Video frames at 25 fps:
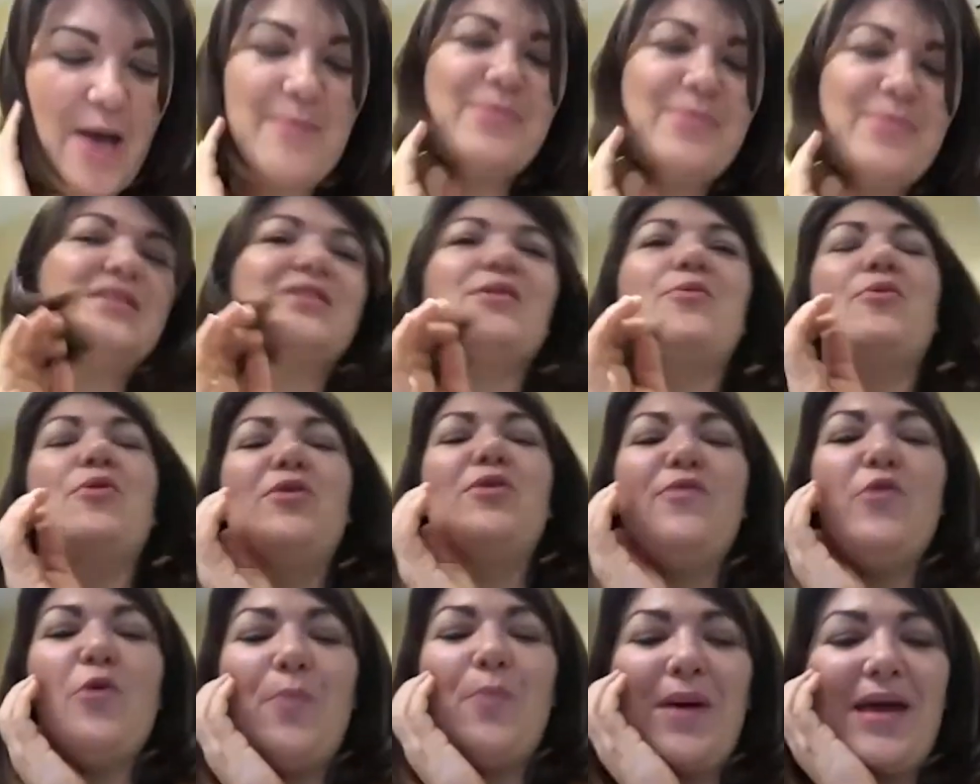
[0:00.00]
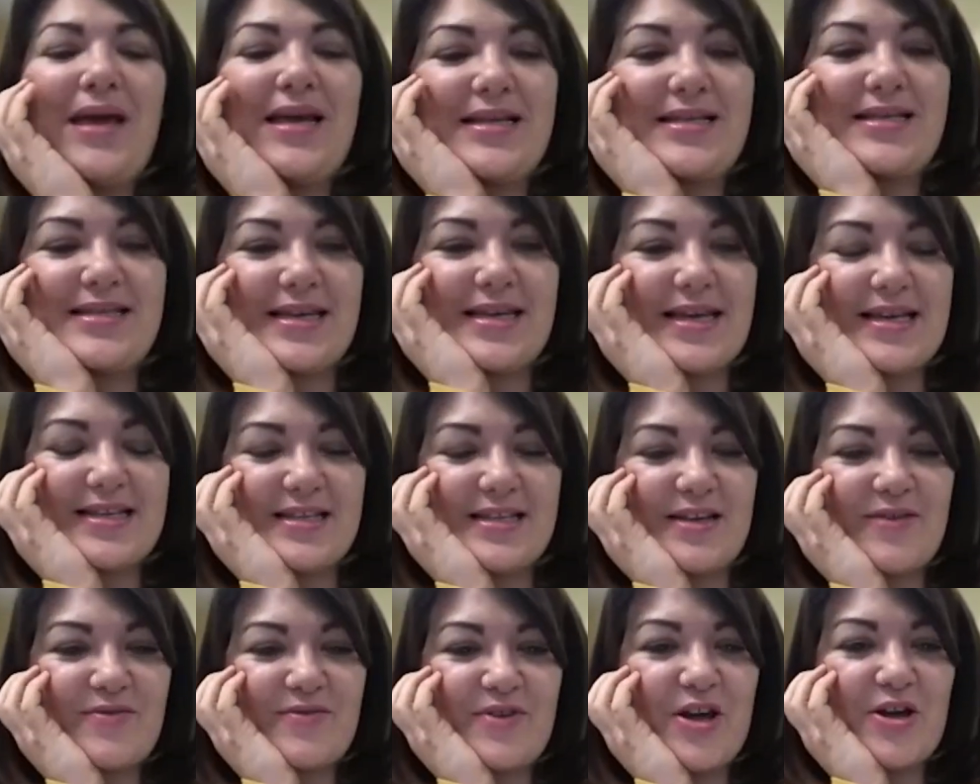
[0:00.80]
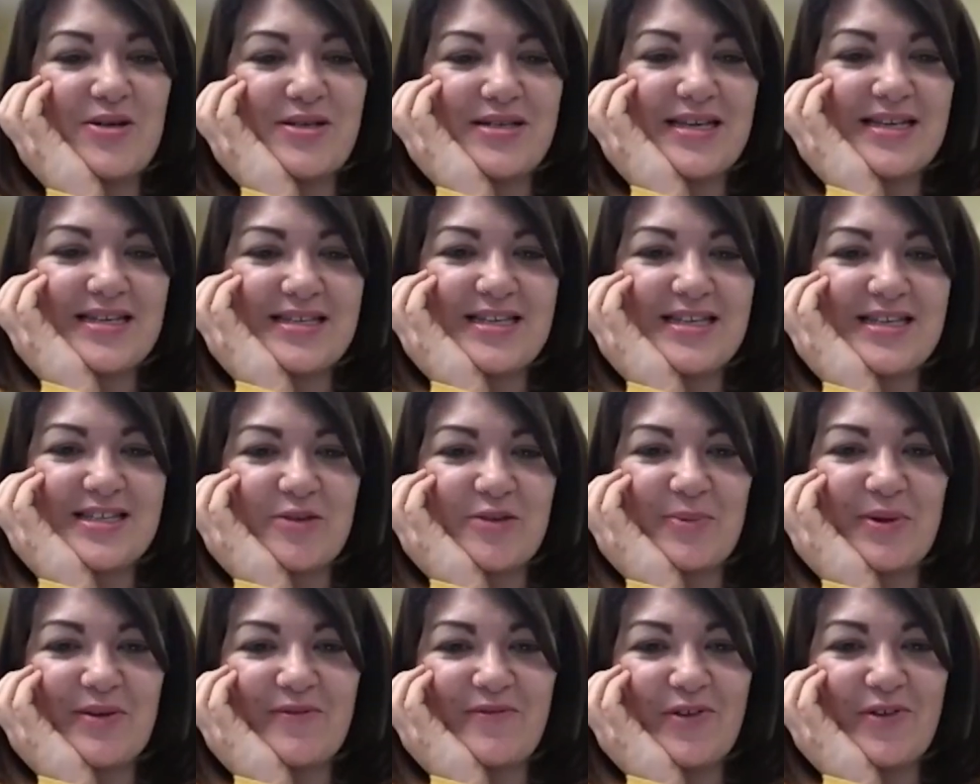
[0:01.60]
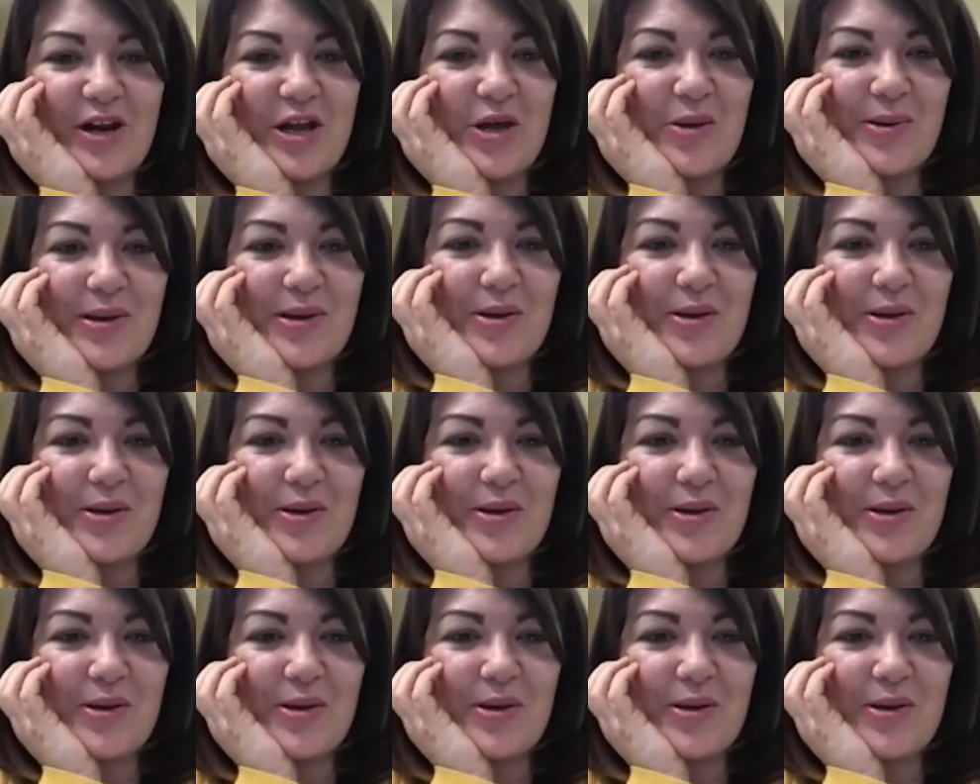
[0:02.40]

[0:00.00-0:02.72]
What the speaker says: So all of your pieces, I've noticed since I've been following